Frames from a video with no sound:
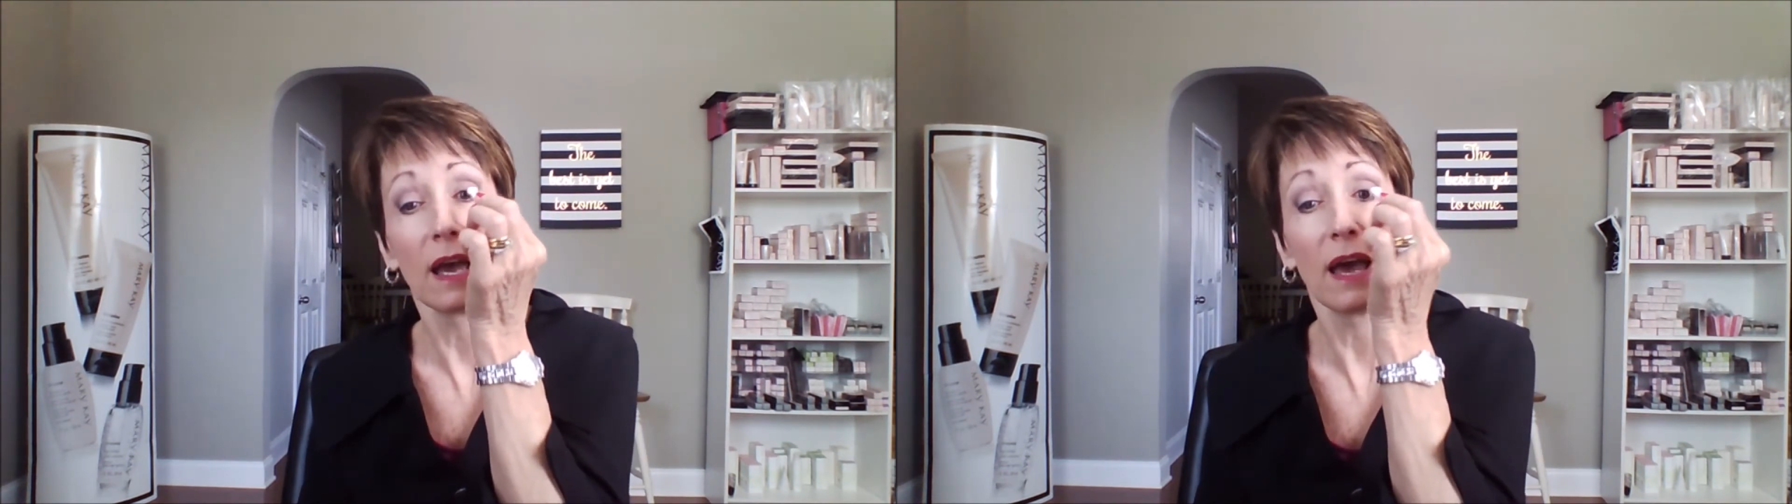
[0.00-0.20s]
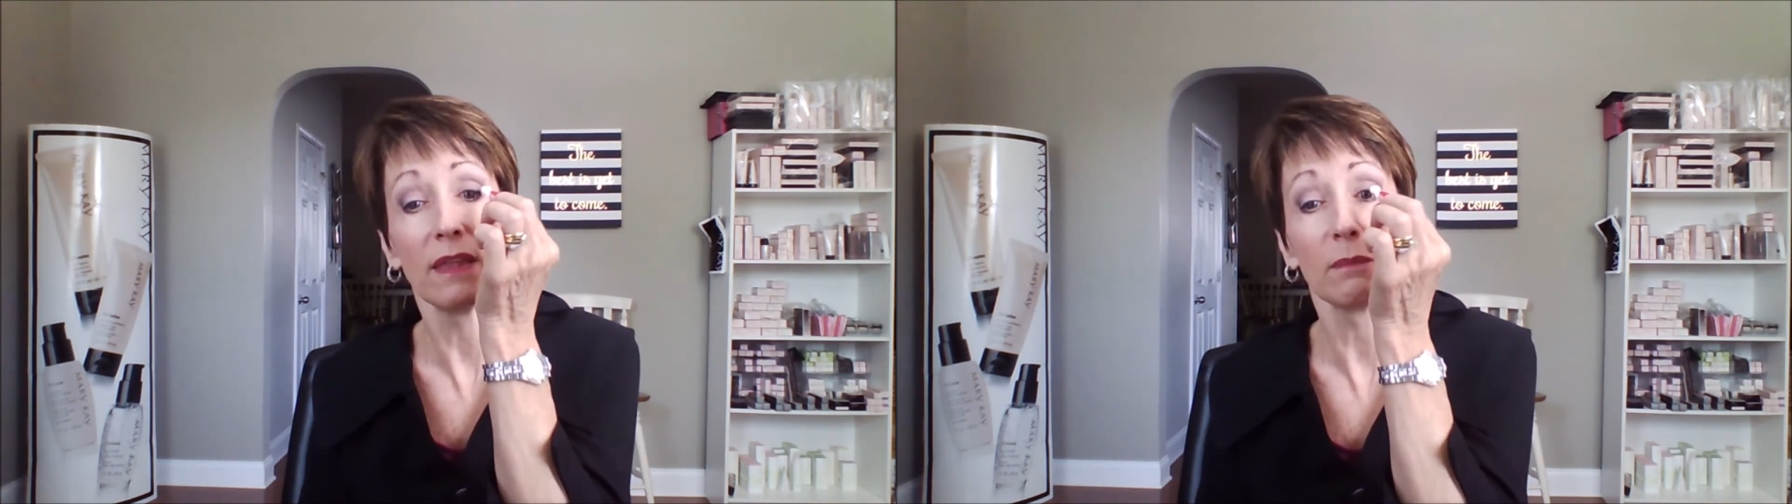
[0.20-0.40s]

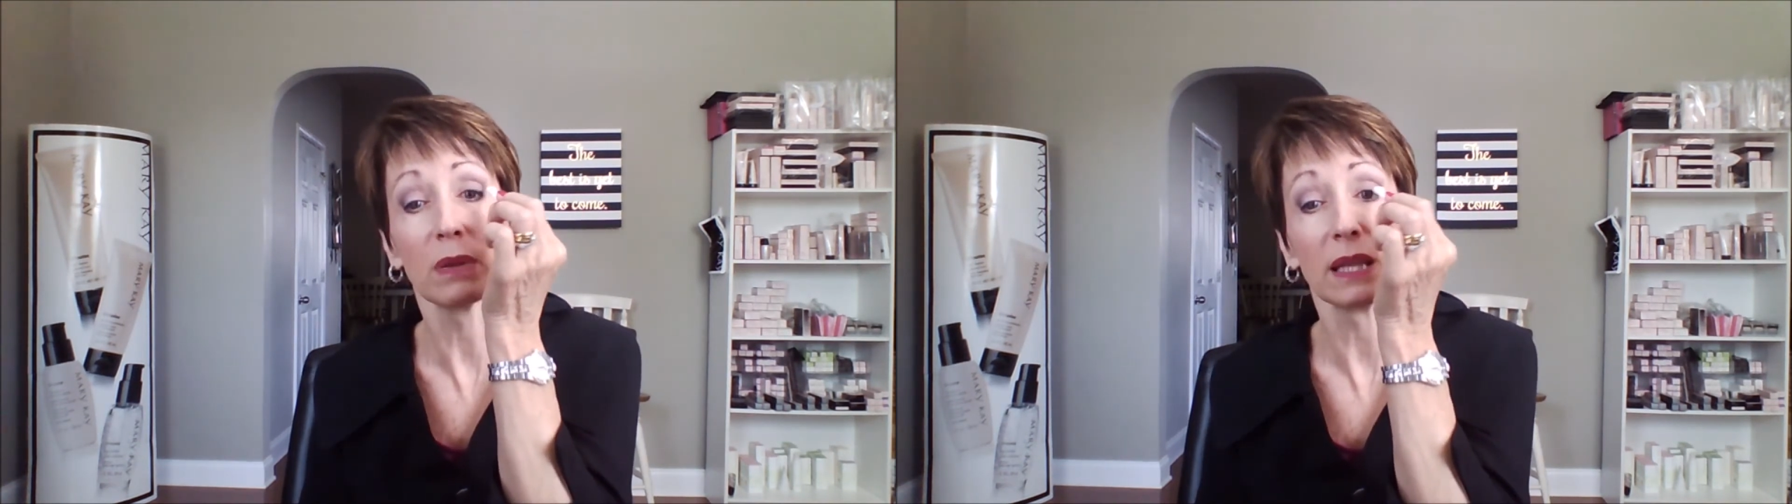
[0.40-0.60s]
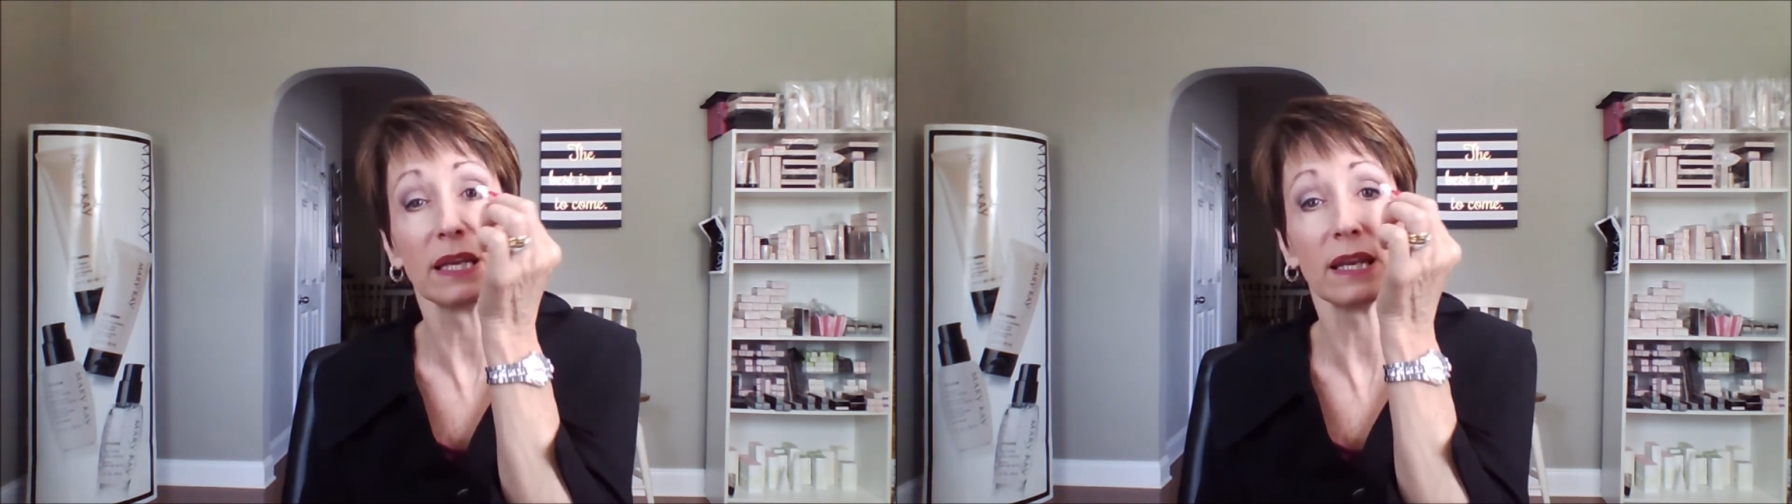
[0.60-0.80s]
and then
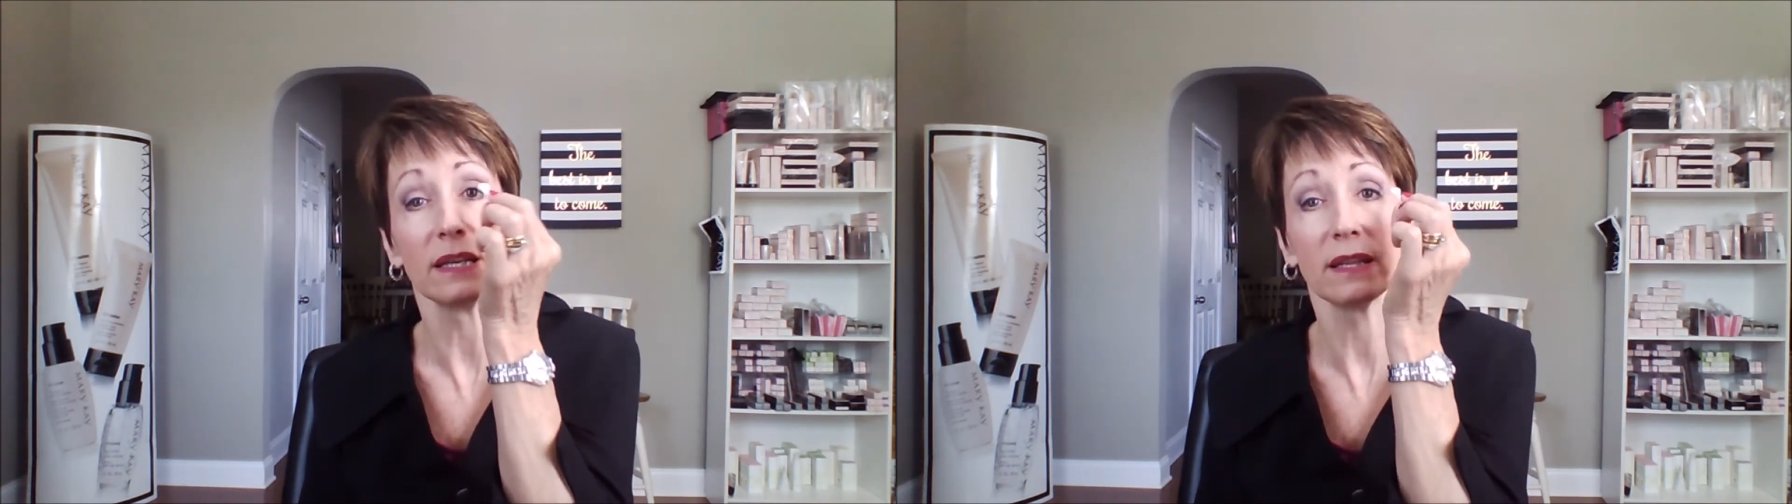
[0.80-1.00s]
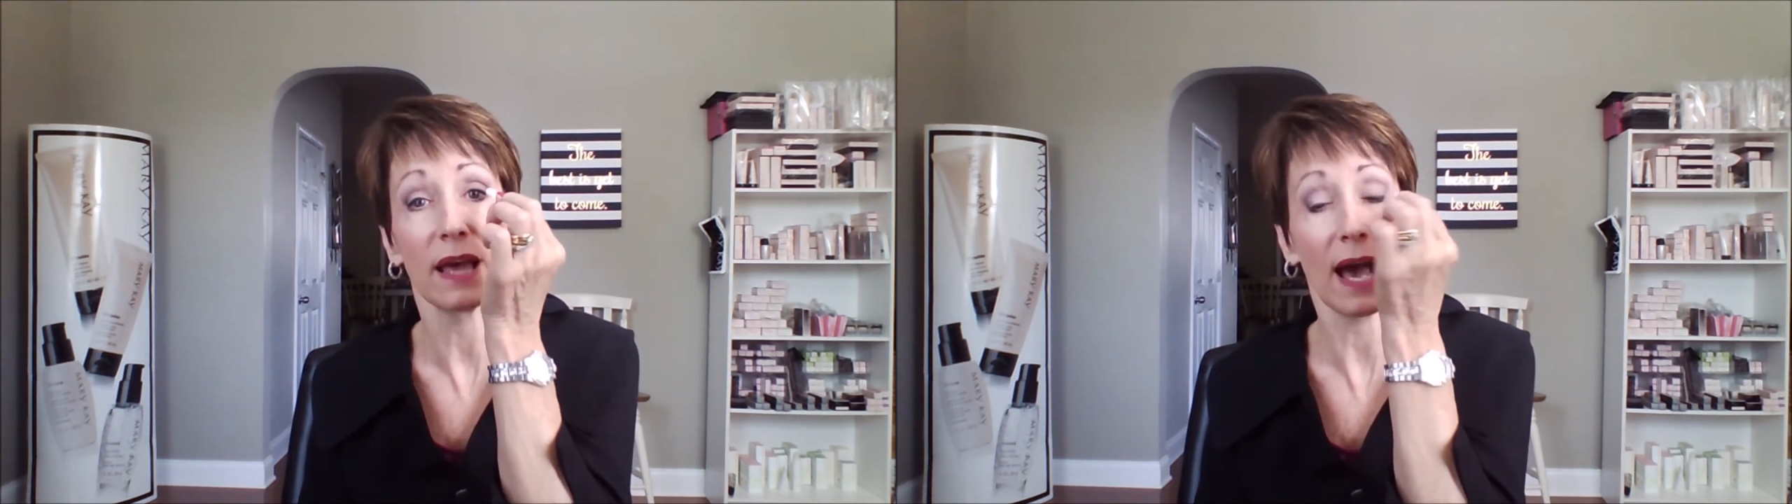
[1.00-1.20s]
blend it into the